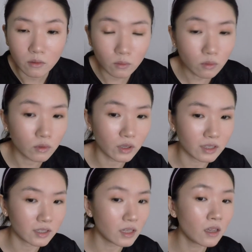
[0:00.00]
Oh, you
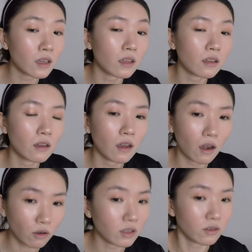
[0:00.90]
can see it.
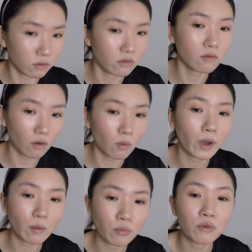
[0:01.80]
Oh, they do go
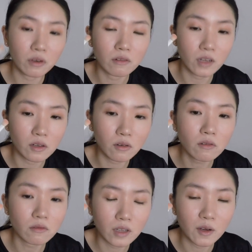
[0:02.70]
well. They
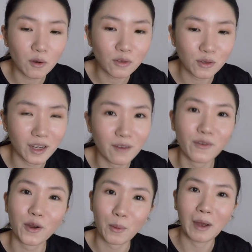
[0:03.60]
go together
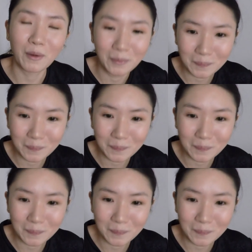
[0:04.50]
very well.